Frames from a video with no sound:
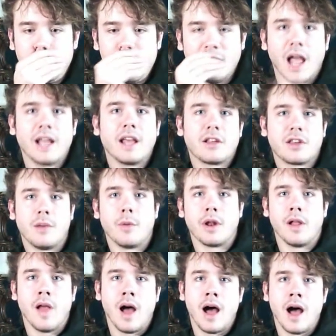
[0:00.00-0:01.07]
Liking someone
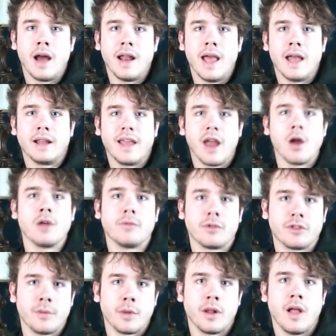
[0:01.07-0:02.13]
a lot and caring for
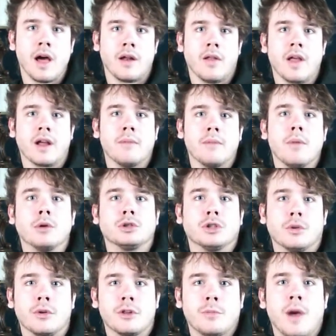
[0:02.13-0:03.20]
someone a lot are like
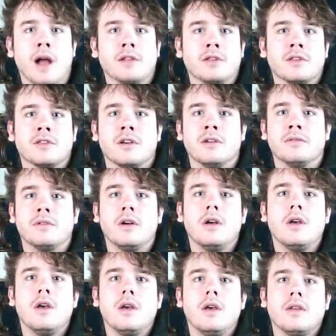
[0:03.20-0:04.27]
emotional responses of
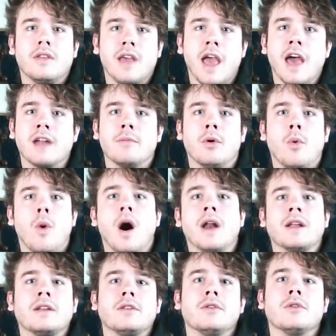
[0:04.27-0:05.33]
the animal
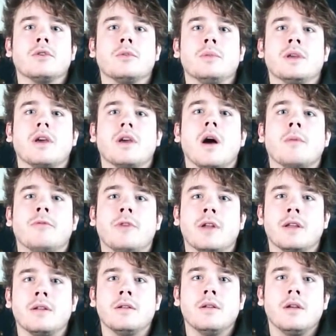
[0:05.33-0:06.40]
wanting to be
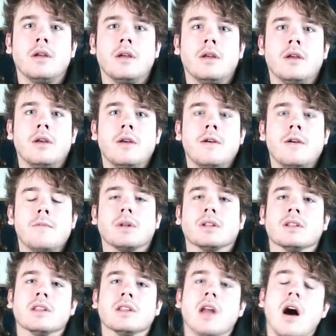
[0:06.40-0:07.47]
comforted.
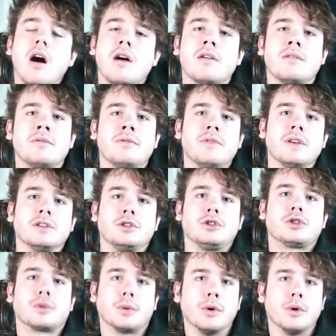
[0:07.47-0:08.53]
But love is
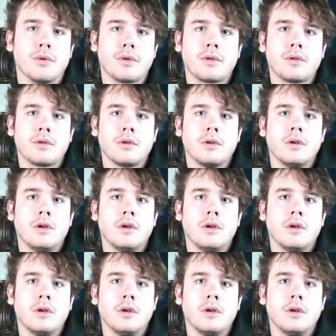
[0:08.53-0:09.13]
truth.